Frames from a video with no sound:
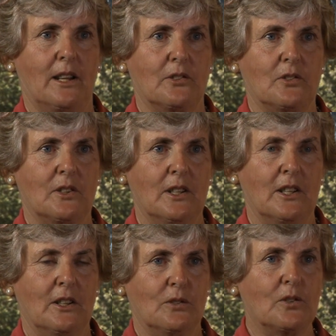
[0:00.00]
else.
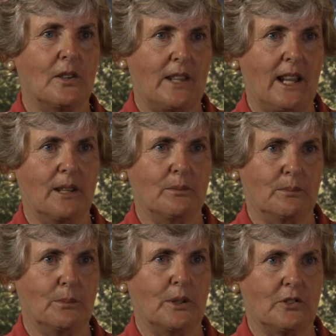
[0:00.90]
So
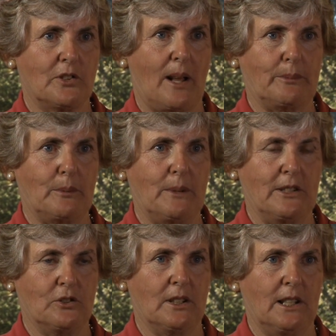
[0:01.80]
they put a stop to
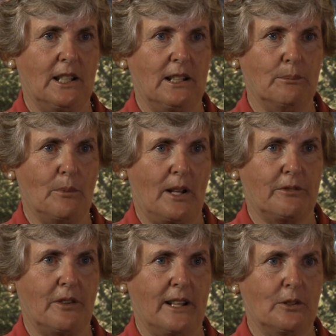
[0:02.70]
PG&E
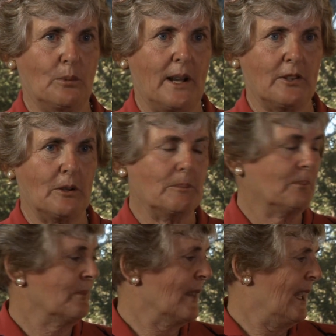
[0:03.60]
modifying the weather.
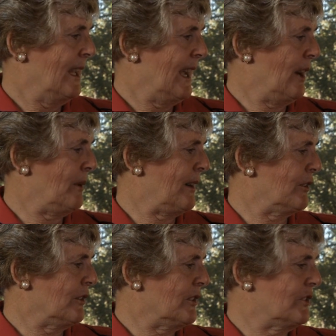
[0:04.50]

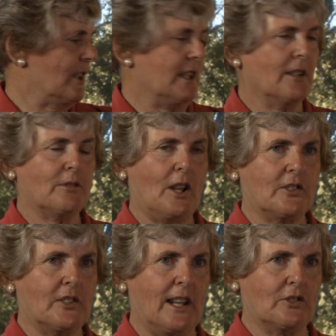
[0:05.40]
However, the city of
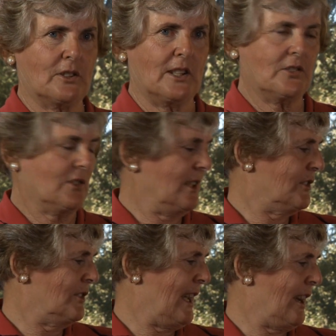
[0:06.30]
Los Angeles
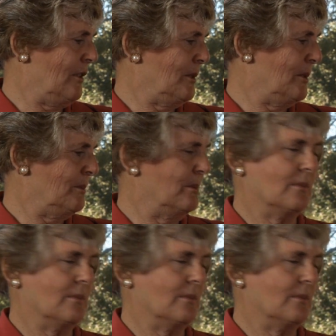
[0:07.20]
is now